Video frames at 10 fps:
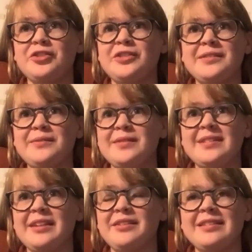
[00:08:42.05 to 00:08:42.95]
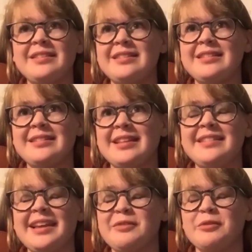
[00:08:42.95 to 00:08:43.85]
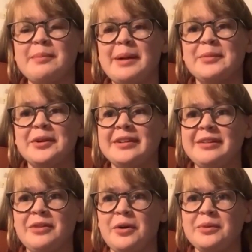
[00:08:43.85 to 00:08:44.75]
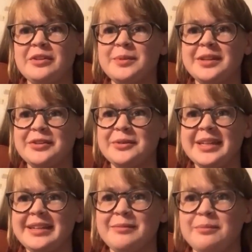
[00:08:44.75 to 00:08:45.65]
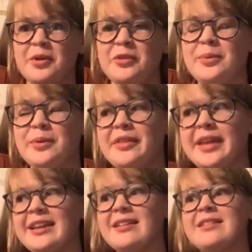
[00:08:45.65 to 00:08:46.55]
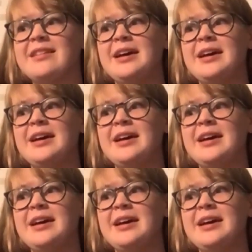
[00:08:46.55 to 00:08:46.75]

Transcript: Just since I can remember, I've always been doing multiple things.